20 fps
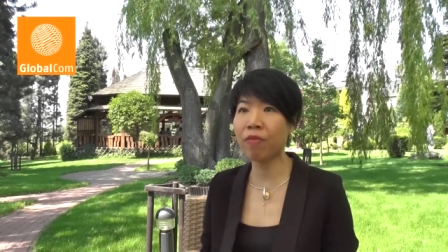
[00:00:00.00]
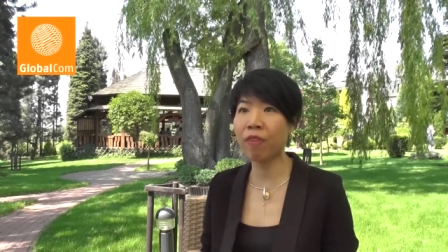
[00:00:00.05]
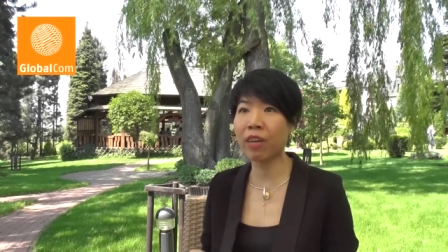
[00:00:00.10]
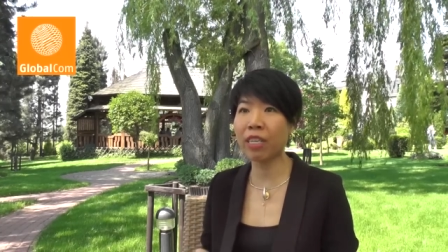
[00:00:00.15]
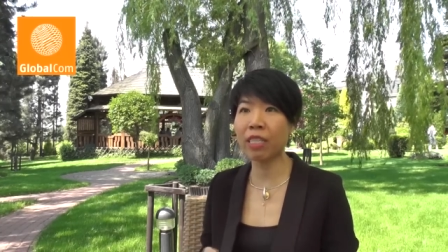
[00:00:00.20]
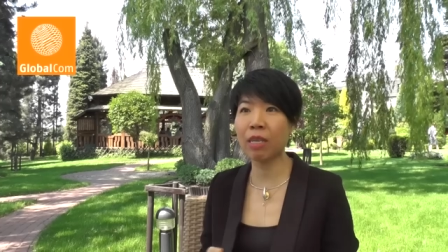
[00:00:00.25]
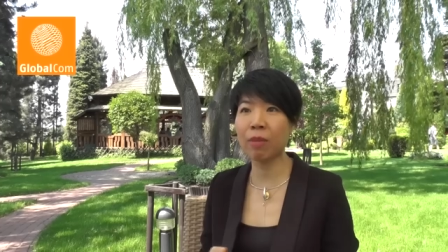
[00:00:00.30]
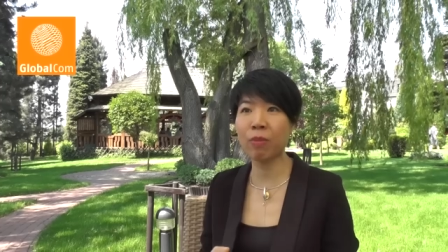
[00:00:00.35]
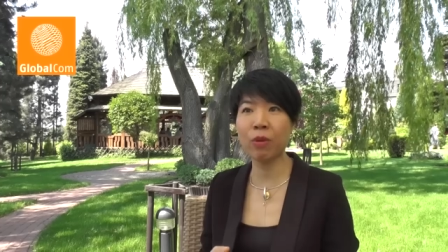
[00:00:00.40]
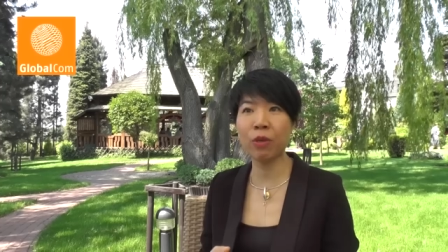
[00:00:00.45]
For
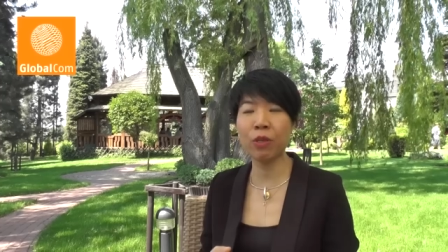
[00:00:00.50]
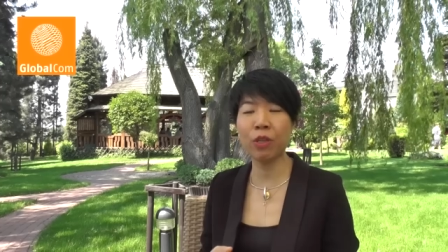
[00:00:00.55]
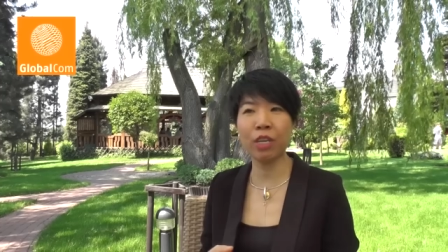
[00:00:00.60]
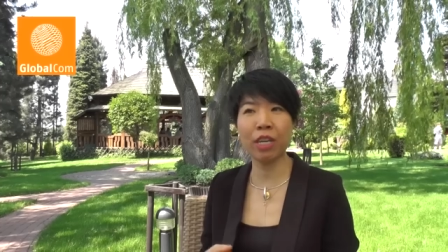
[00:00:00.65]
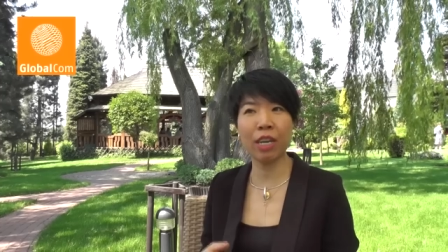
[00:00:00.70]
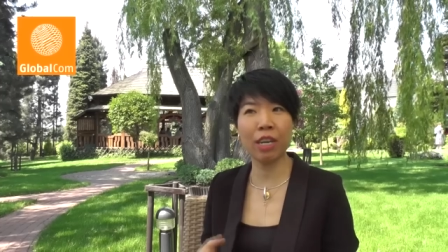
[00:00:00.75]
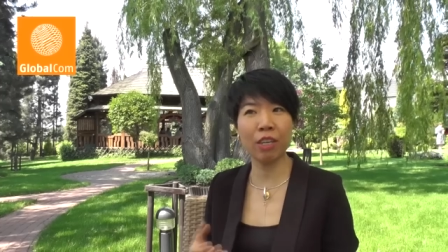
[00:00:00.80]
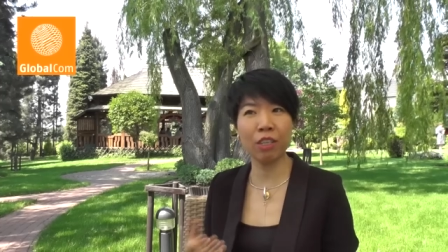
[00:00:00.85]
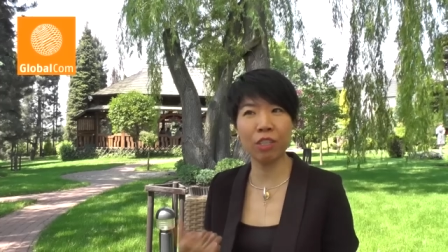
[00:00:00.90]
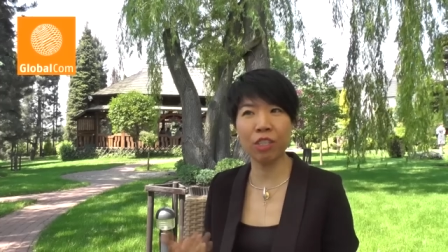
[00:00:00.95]
example, you
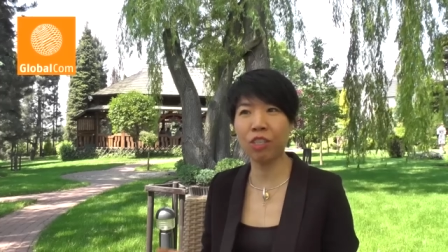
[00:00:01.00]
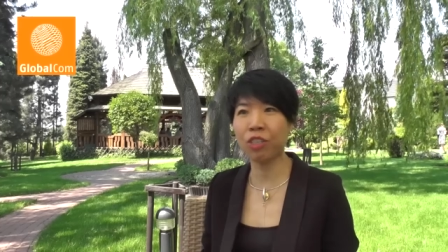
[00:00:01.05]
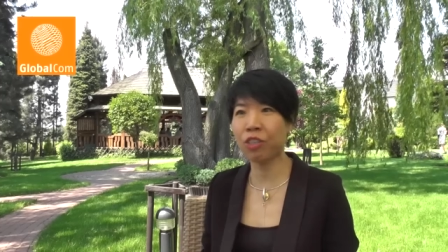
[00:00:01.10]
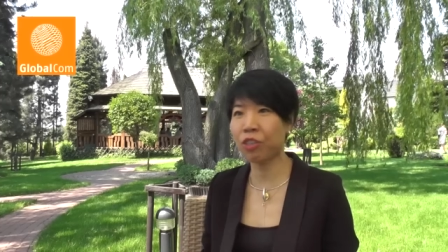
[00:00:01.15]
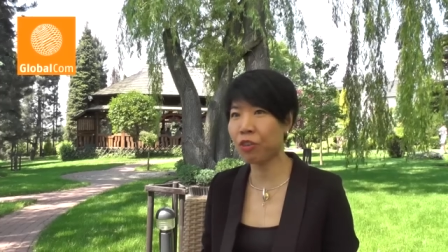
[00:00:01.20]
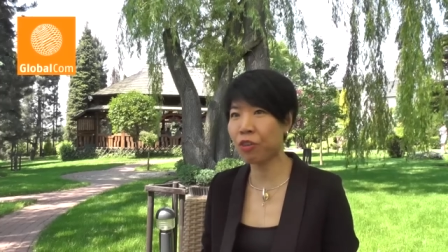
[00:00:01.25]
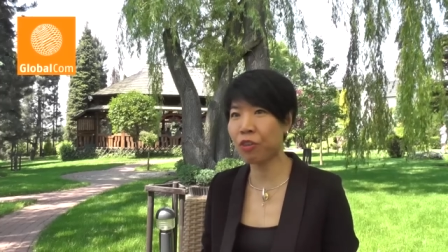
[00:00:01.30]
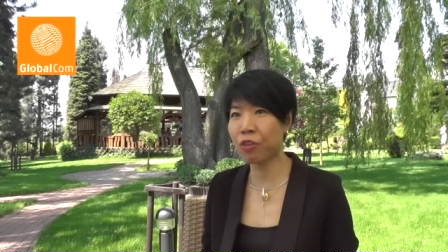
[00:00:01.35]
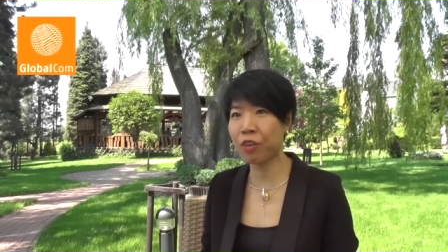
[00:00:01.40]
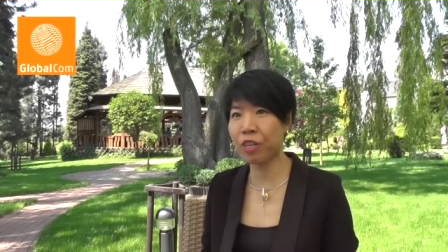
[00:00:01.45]
got a good
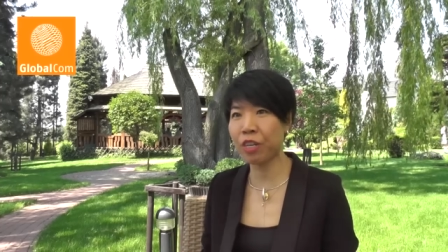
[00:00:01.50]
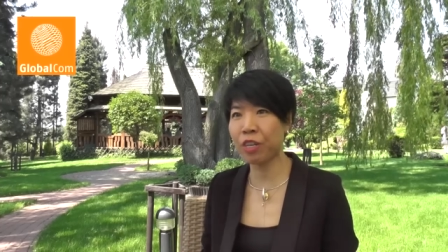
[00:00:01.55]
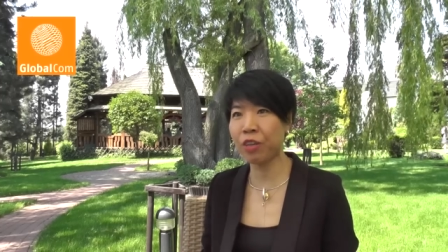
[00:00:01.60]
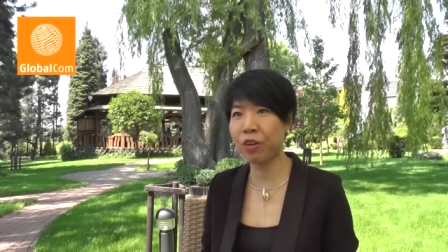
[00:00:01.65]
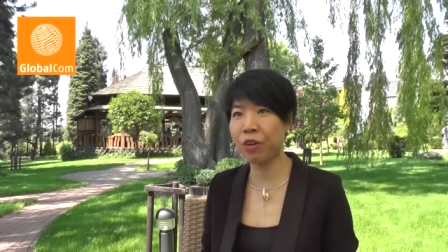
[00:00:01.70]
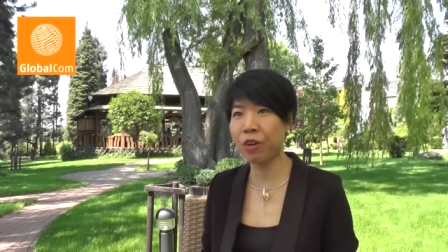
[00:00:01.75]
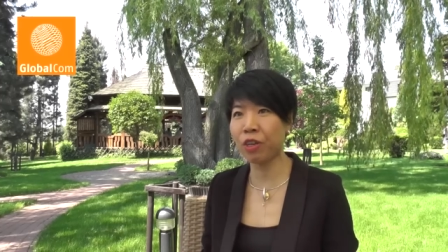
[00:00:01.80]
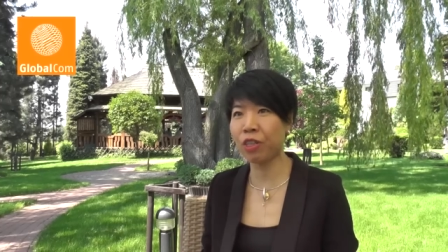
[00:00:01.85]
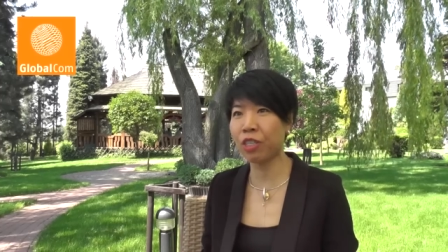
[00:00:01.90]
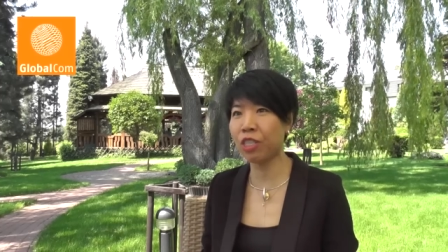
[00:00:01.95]
story, you know,
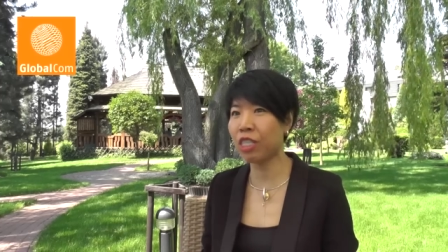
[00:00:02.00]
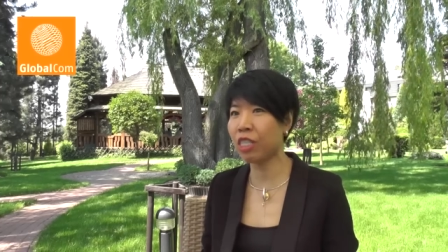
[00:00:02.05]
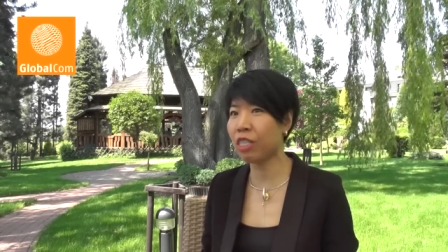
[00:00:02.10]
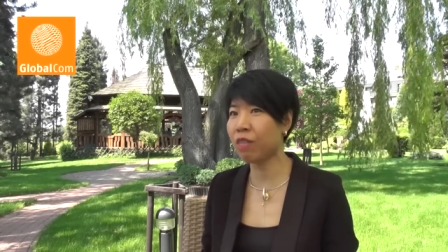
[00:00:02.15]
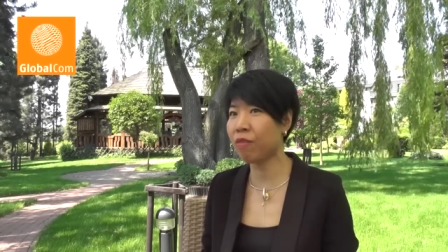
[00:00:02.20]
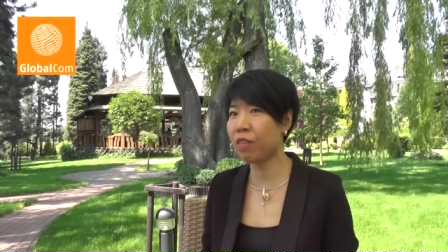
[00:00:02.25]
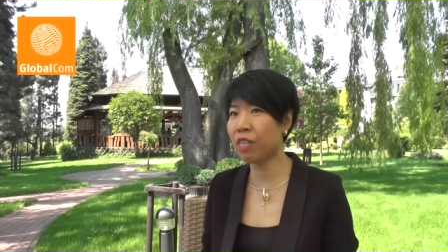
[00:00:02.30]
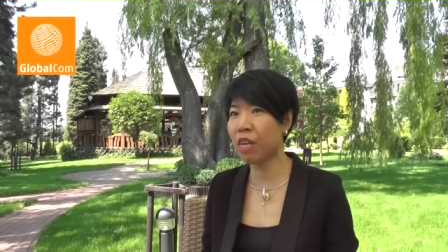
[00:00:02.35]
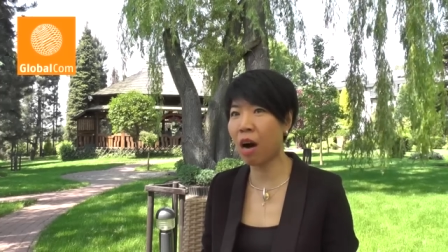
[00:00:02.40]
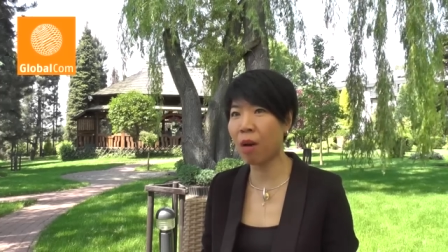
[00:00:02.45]
on
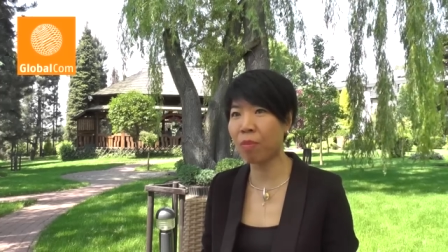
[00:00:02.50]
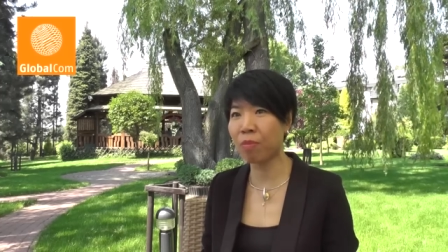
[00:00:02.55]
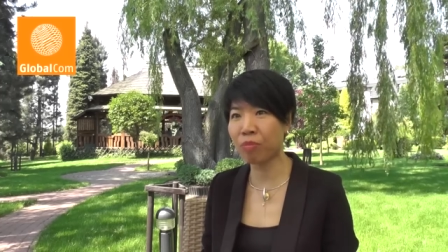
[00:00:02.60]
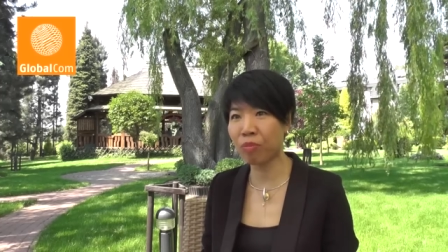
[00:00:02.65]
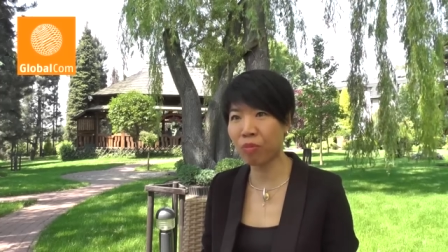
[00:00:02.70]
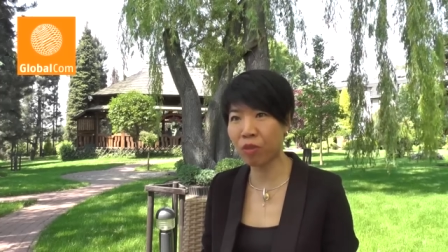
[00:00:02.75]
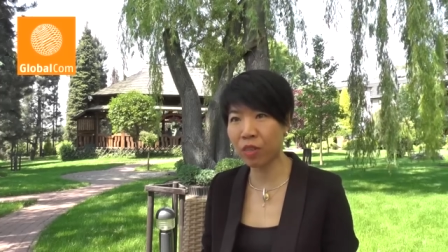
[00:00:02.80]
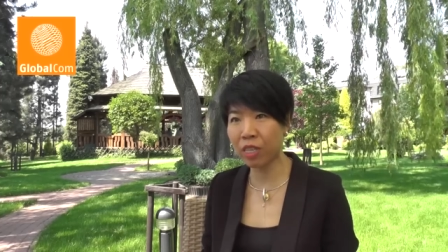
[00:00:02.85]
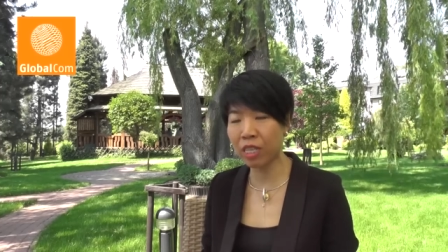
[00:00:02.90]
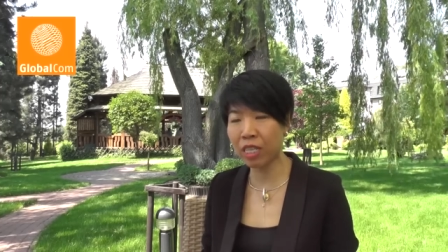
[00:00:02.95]
TV, on
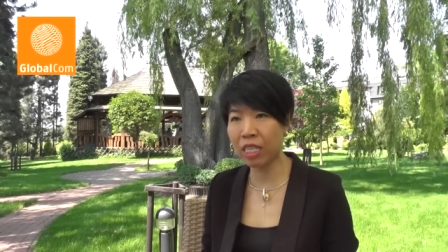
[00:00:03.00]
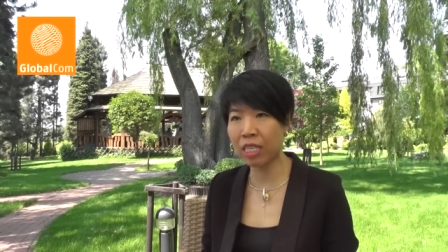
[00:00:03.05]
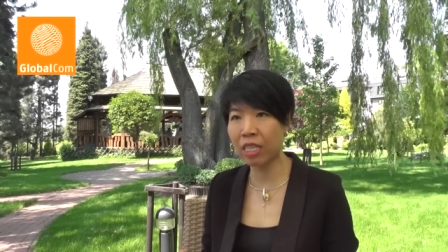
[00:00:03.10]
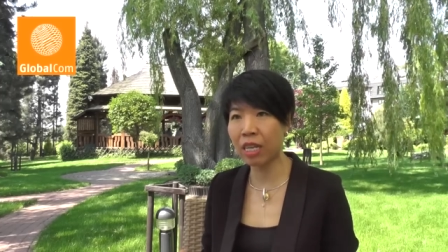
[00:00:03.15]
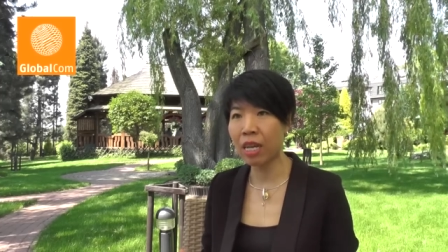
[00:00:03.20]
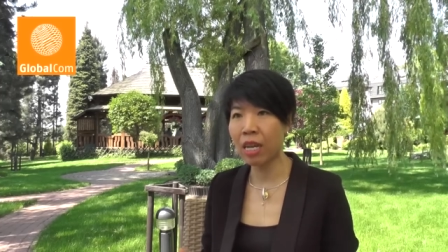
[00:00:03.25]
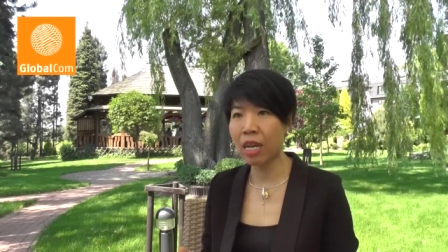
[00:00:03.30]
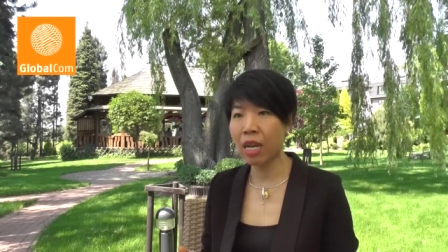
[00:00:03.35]
print,